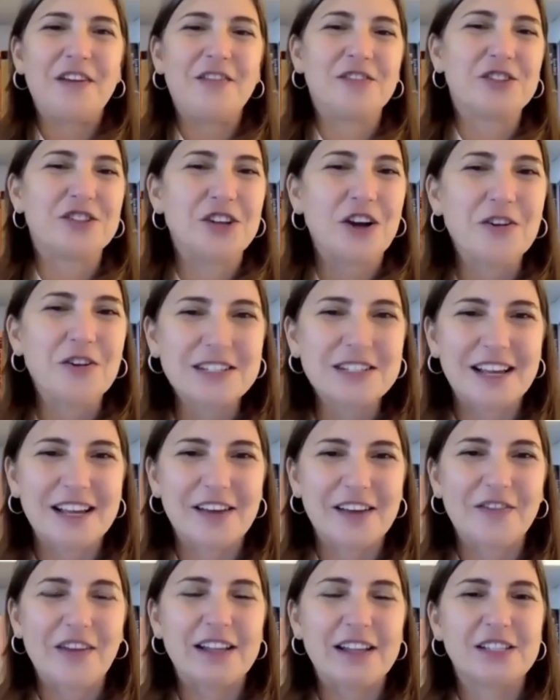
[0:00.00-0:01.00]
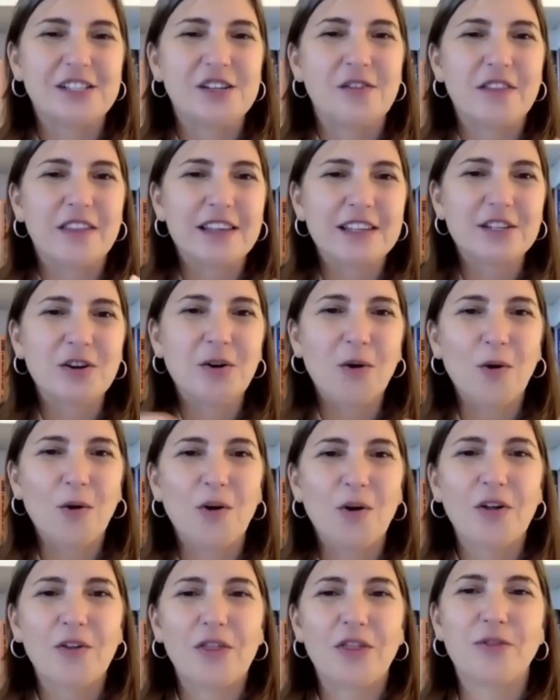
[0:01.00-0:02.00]
Joseph. And so this
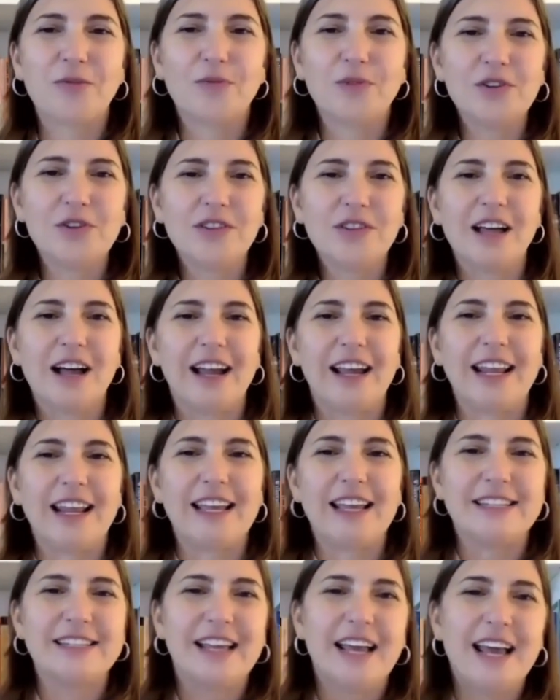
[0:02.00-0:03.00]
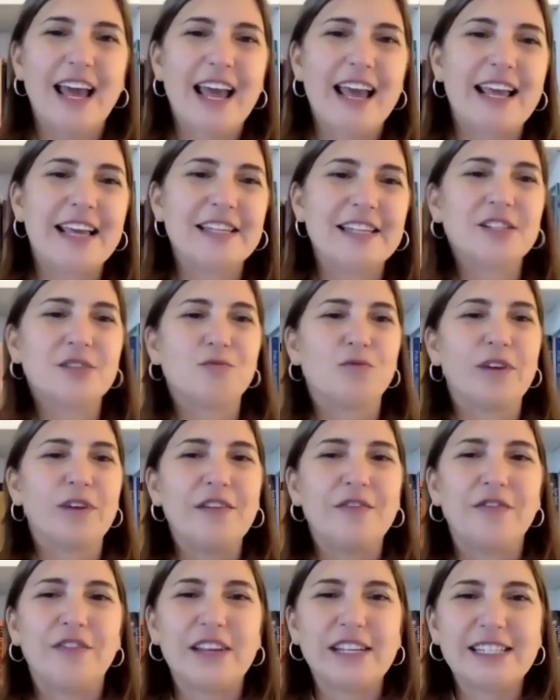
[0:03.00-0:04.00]
whole through line, he's
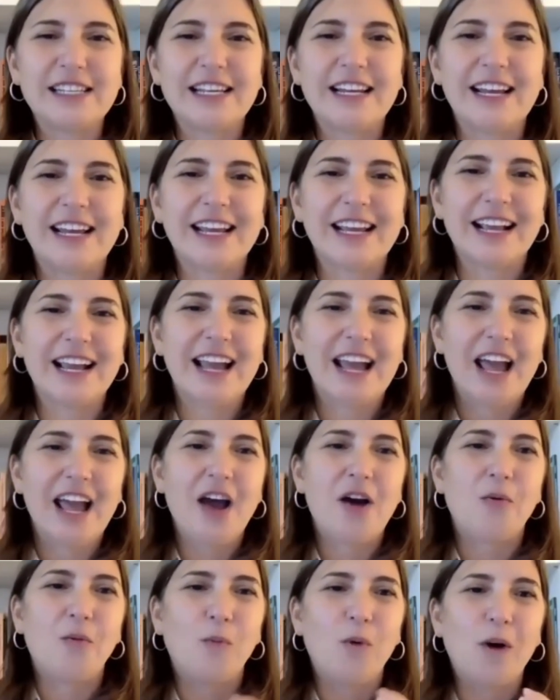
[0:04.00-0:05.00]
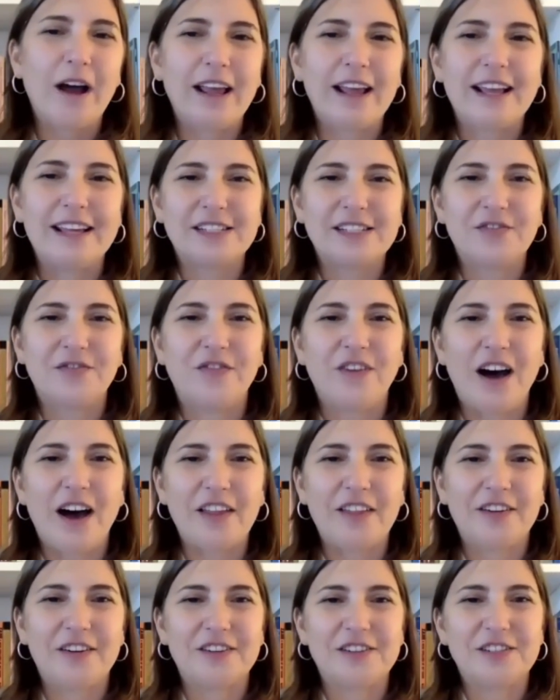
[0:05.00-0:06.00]
revisiting what his
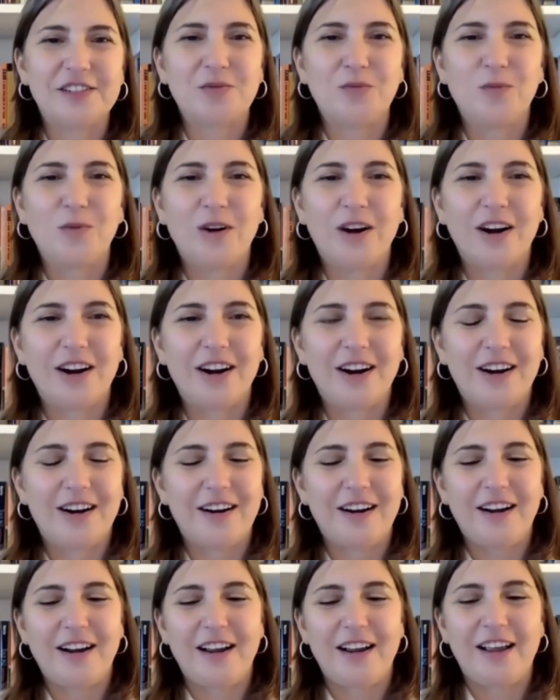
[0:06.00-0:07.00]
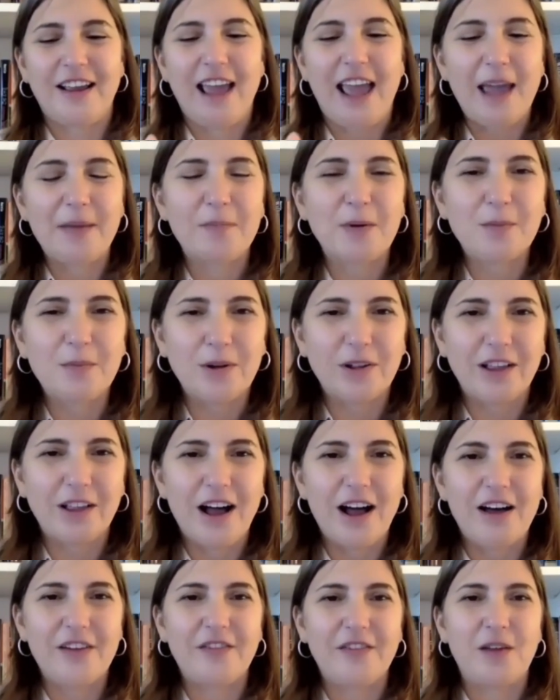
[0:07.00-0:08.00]
fathers were capable
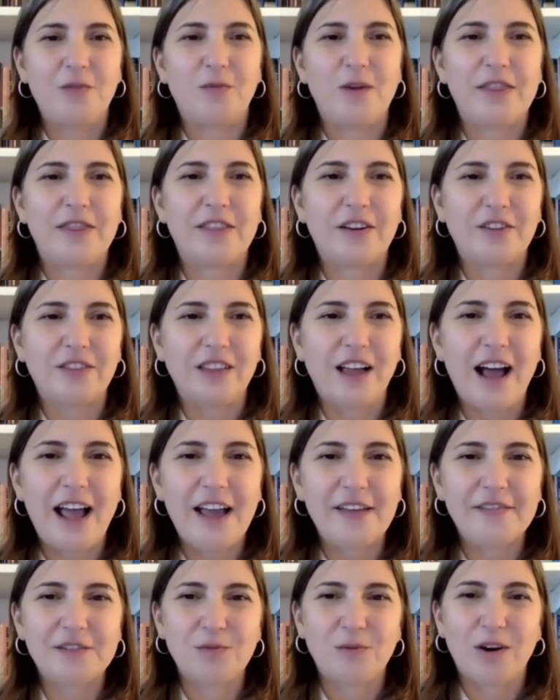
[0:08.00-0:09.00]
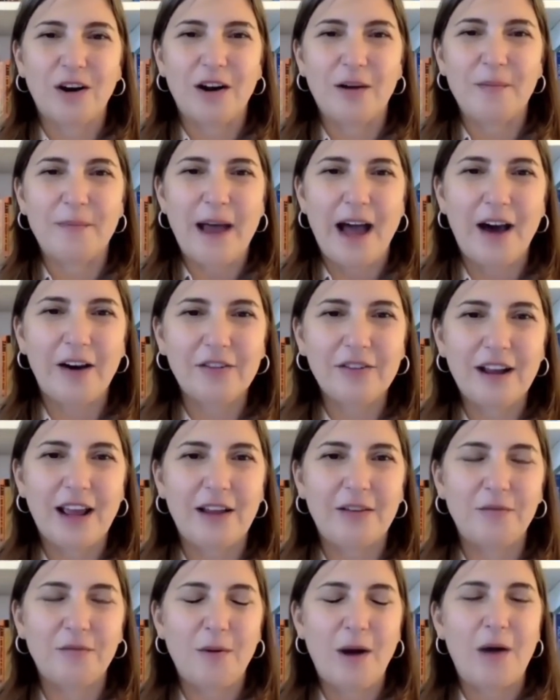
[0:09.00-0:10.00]
of and what their lives were about
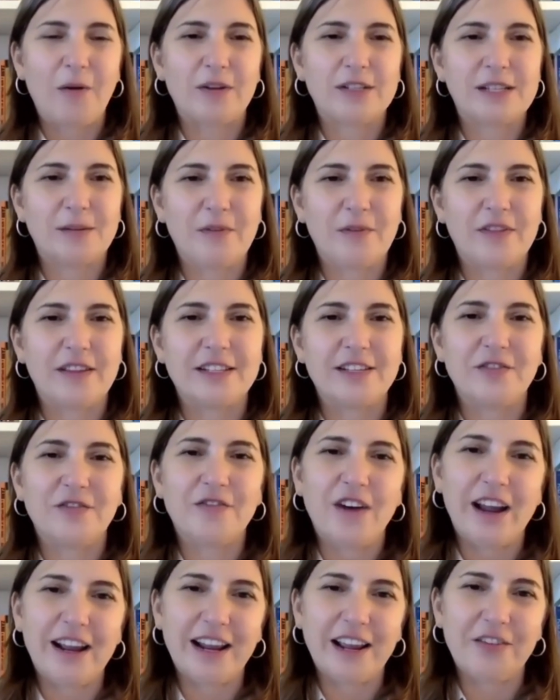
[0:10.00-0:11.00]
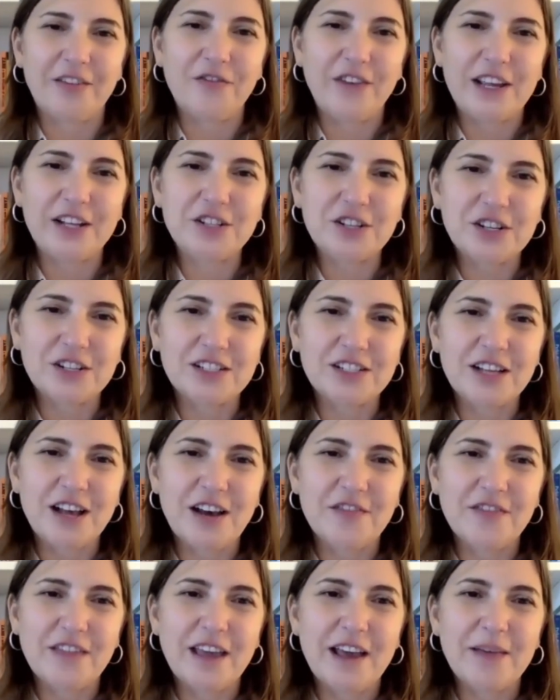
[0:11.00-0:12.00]
and some of the defining features of
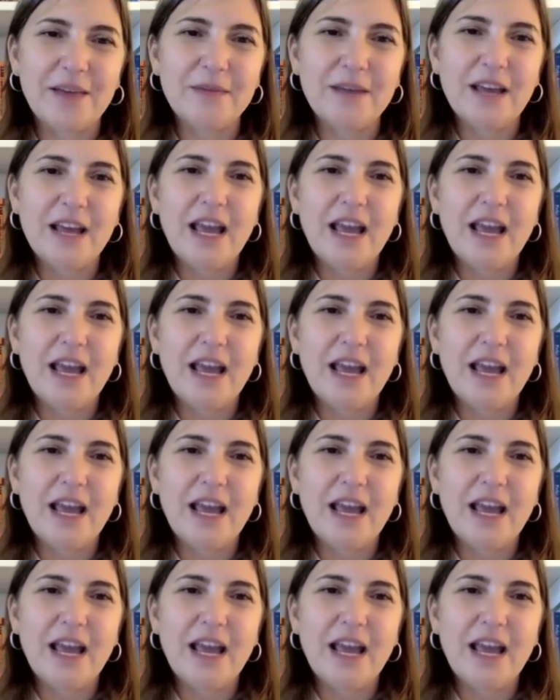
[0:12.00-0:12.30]
them,